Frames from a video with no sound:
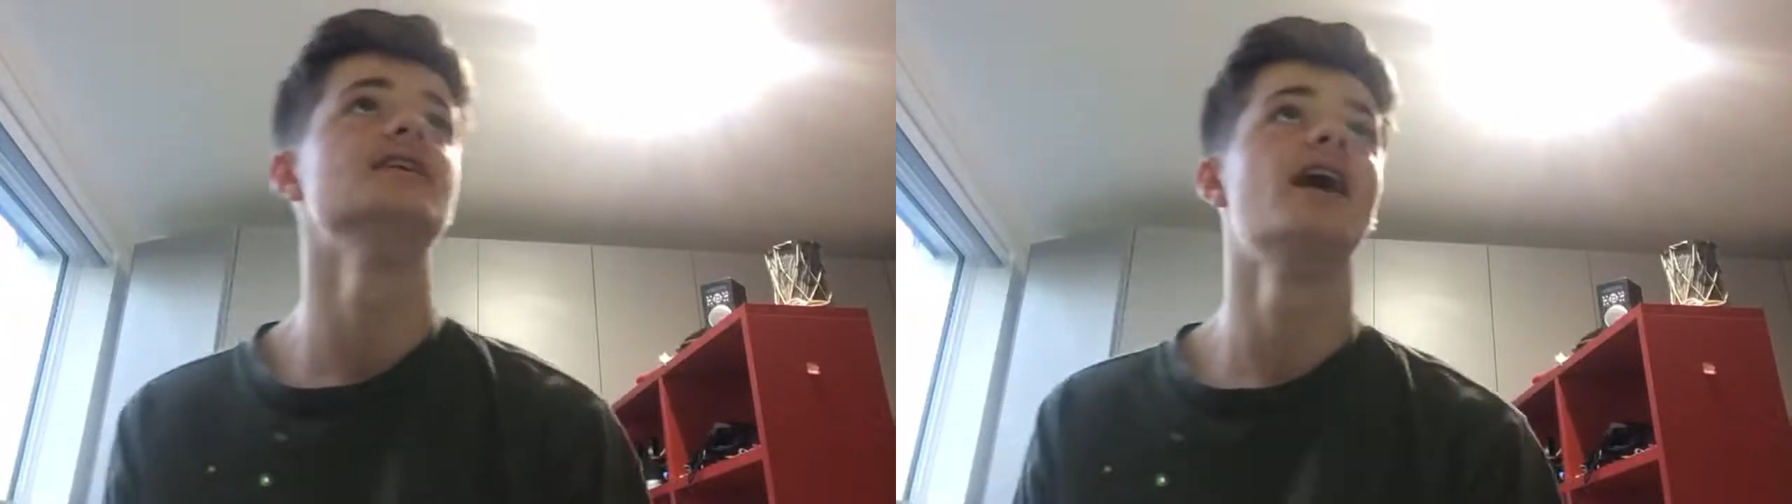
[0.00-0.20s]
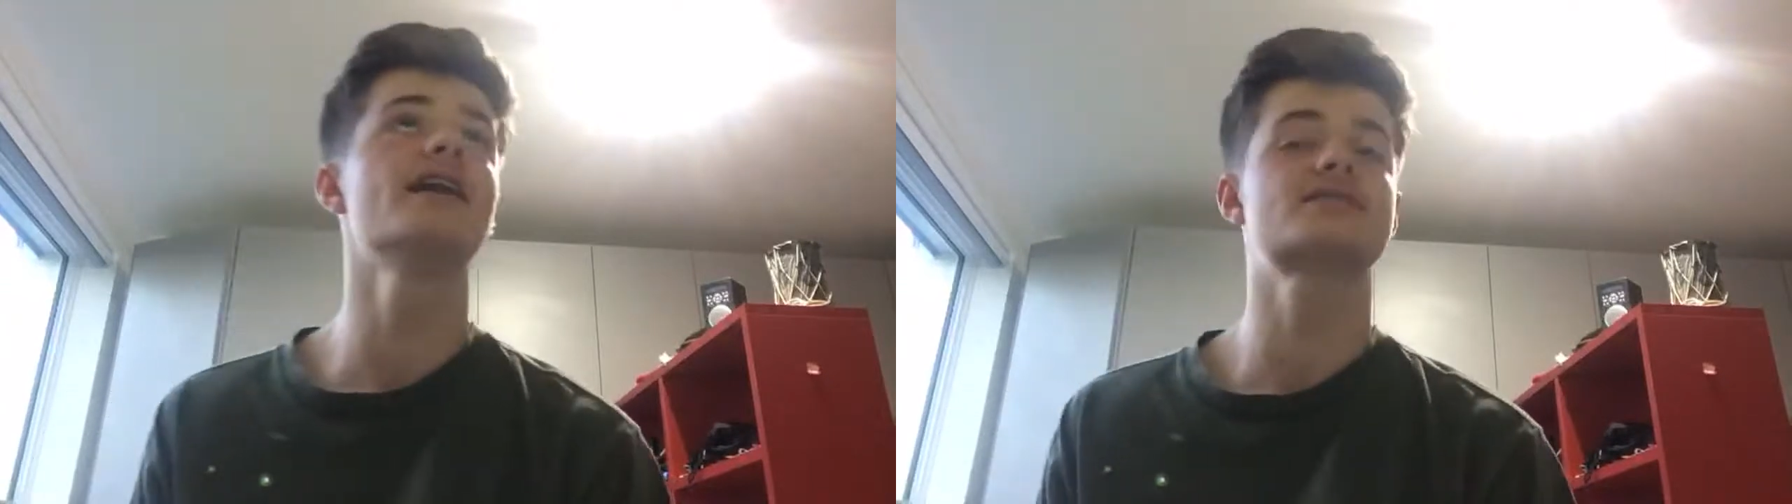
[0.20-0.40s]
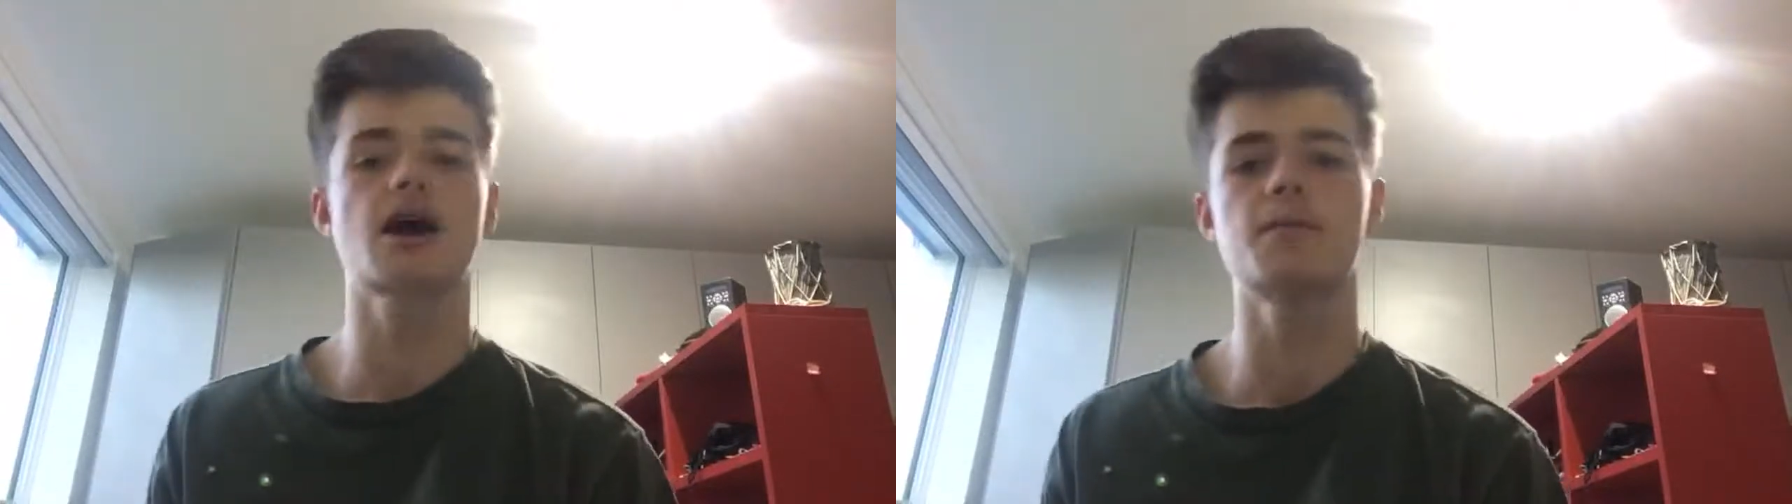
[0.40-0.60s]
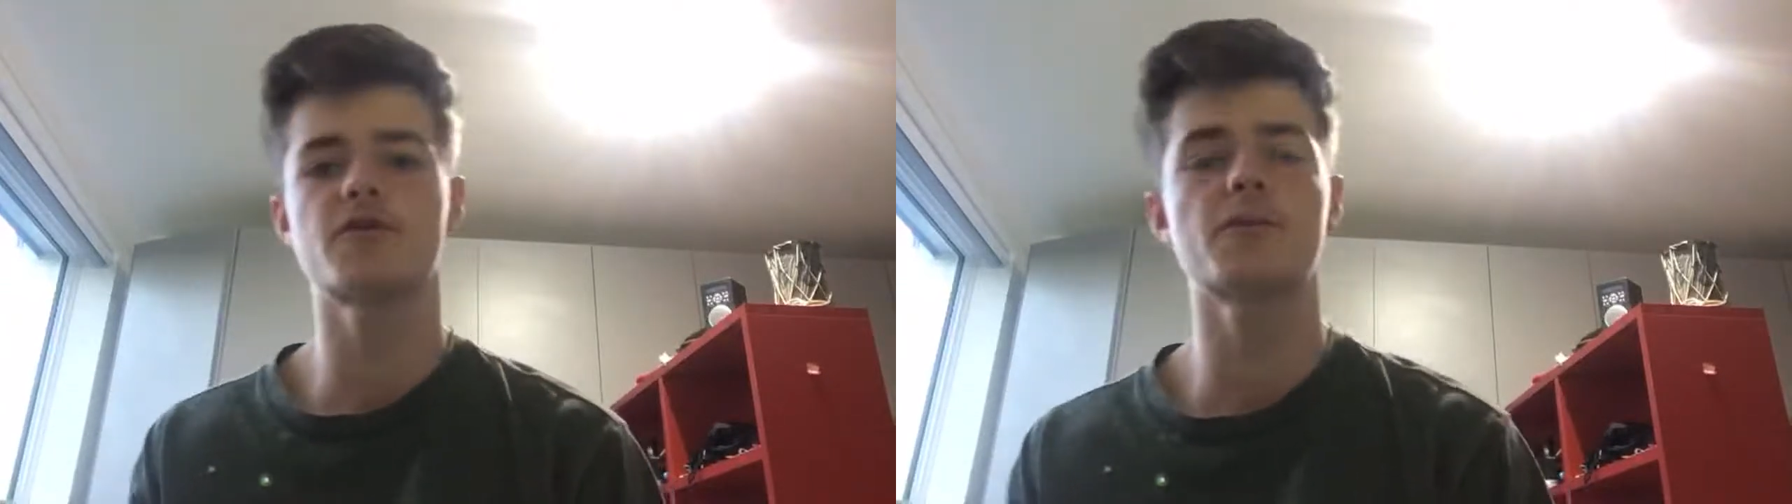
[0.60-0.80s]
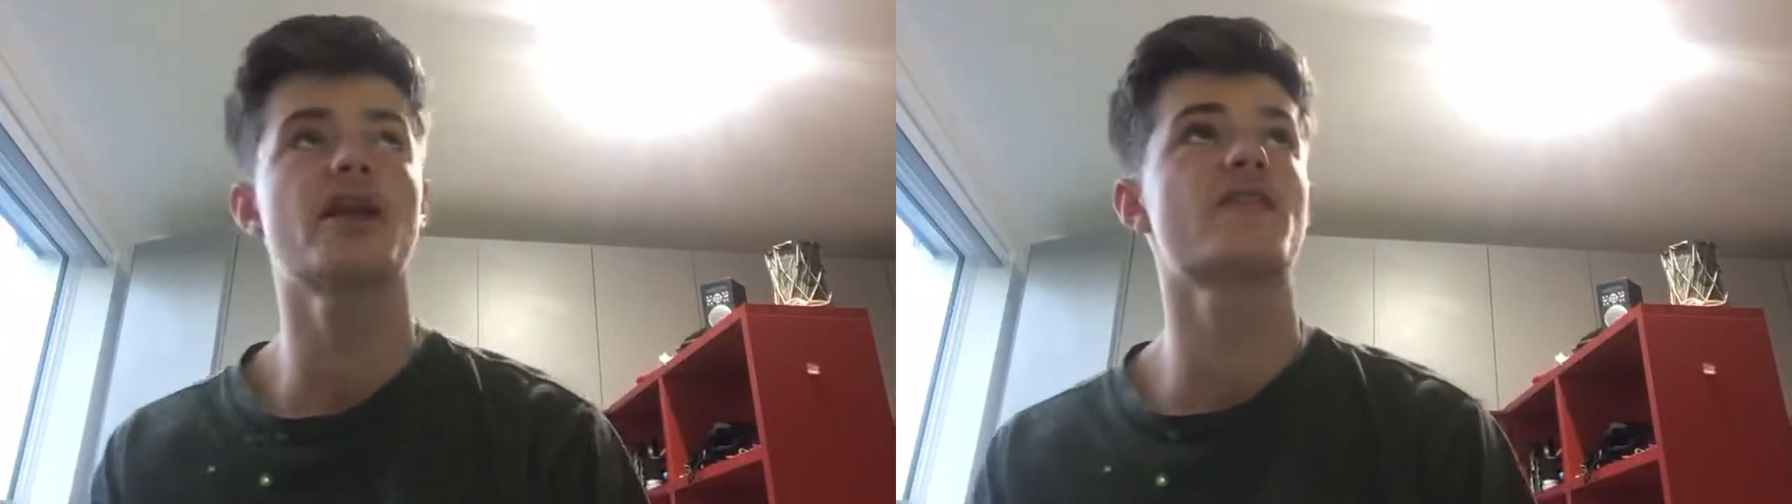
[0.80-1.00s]
And it's come
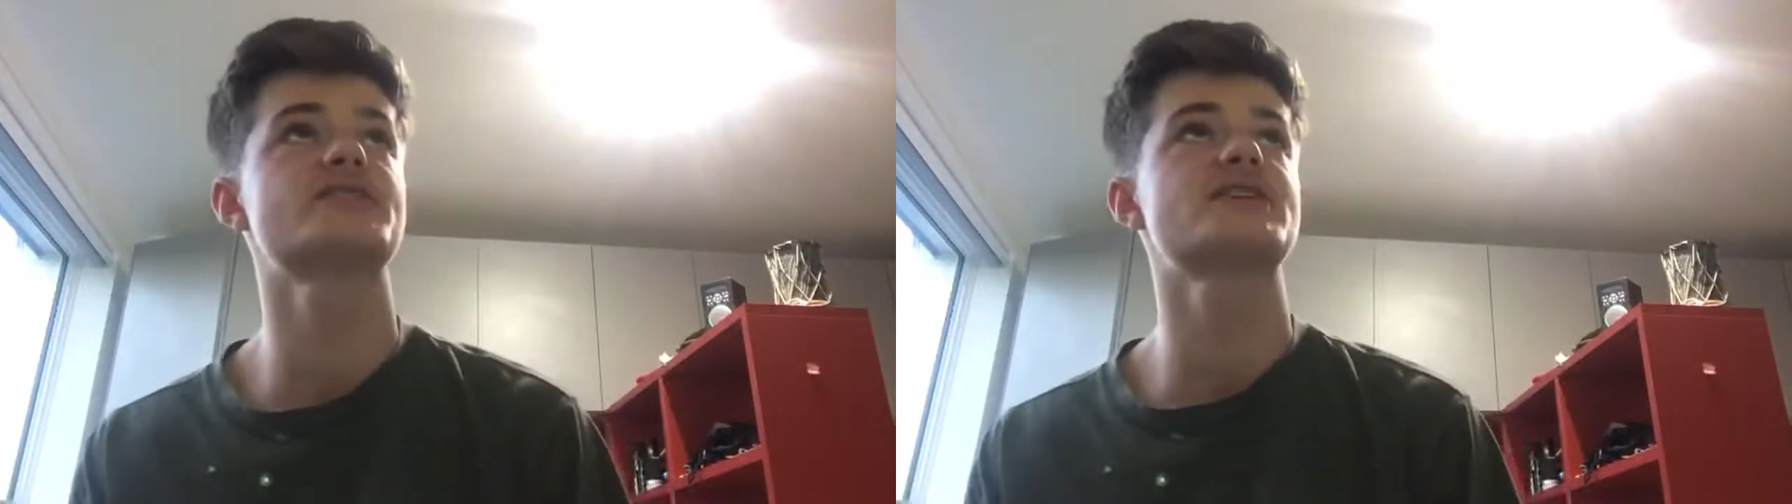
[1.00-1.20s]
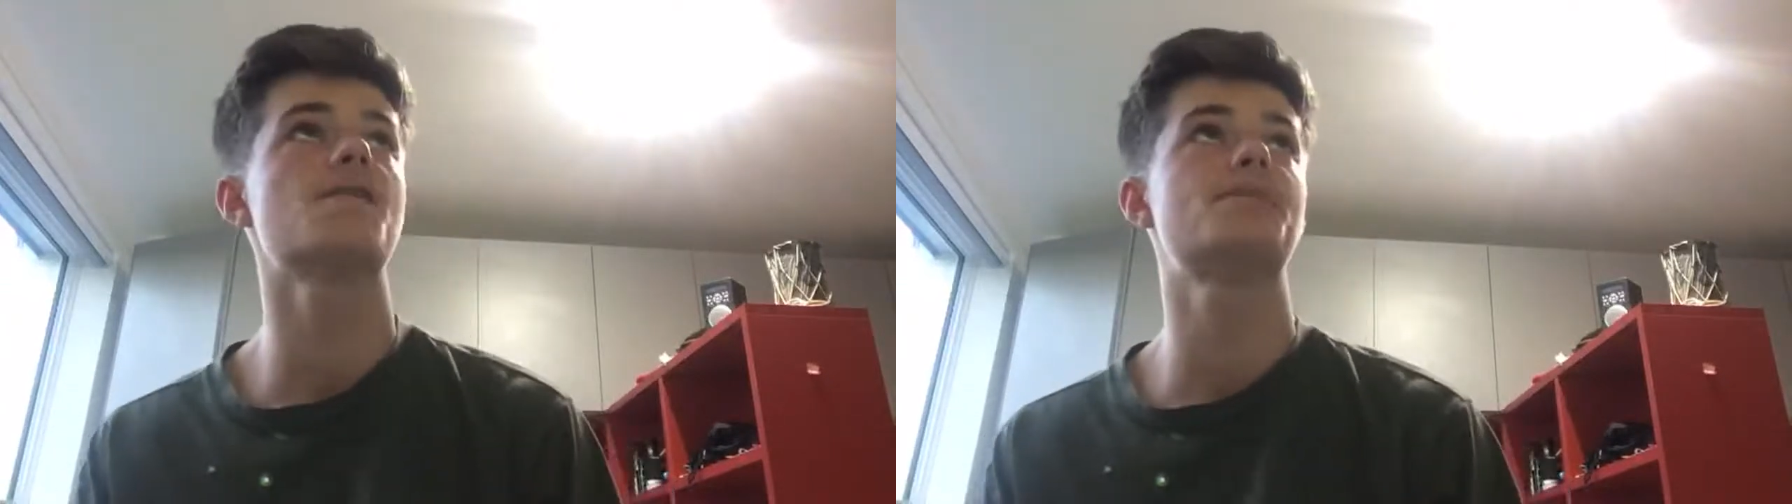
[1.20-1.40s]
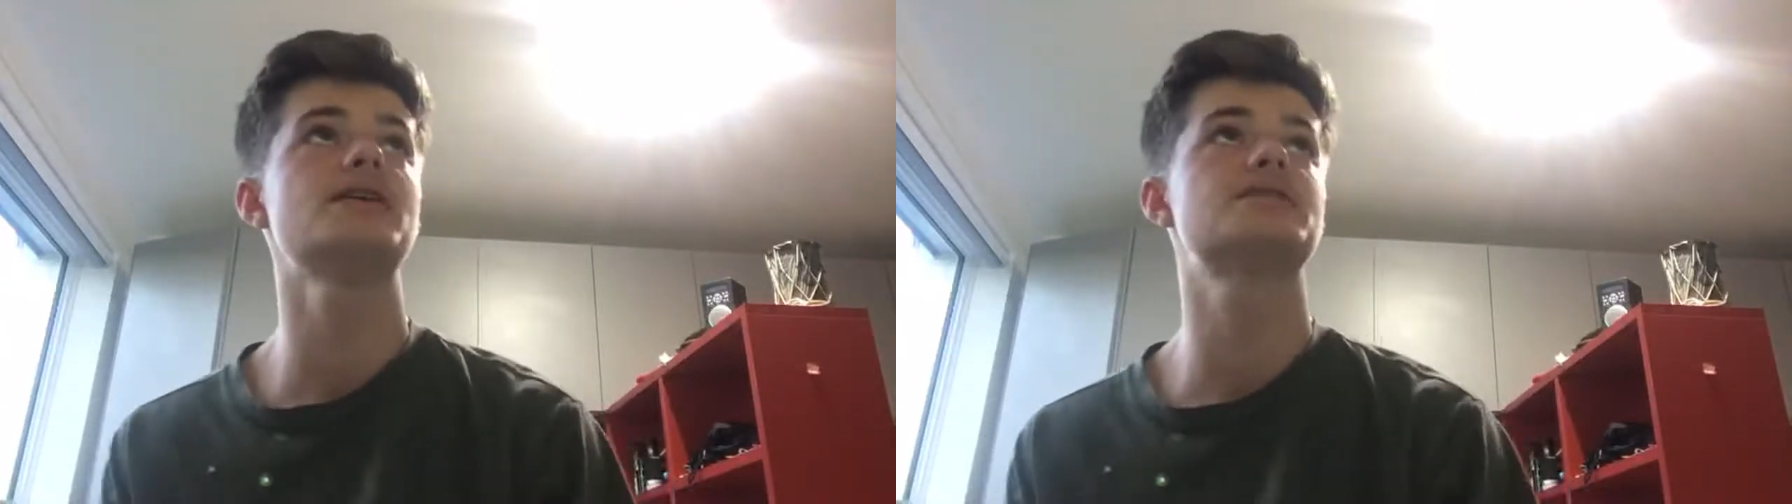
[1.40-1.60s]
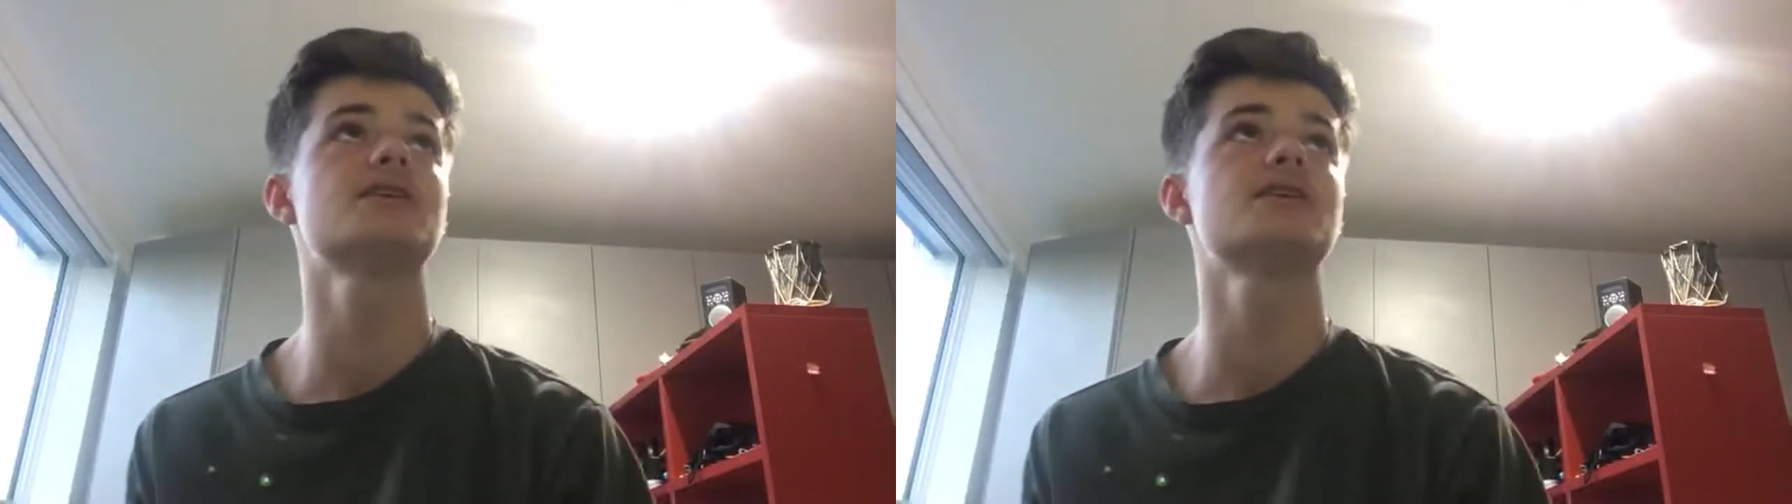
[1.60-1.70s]
from another set piece,